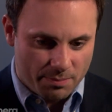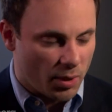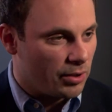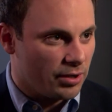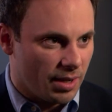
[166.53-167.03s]

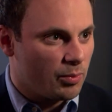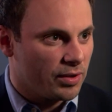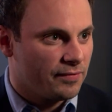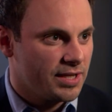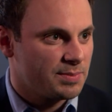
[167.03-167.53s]
partnered up
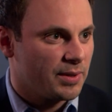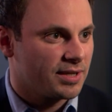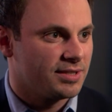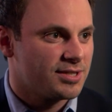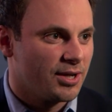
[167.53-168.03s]
with
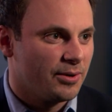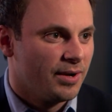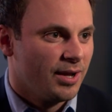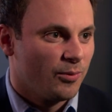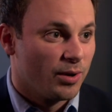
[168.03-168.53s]
Facebook. And so
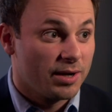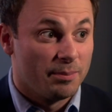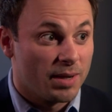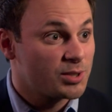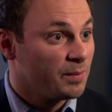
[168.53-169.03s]
we're at a
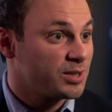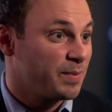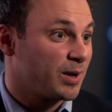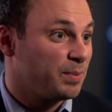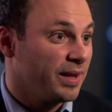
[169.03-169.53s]
much, much
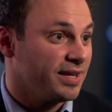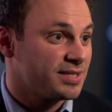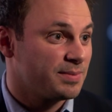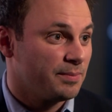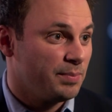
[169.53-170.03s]
better
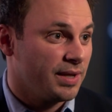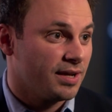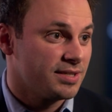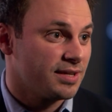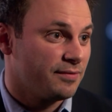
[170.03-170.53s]
place
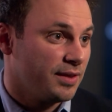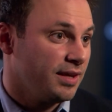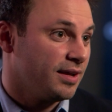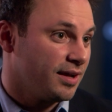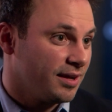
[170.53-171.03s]
because of
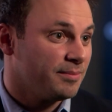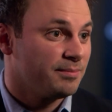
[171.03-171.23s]
the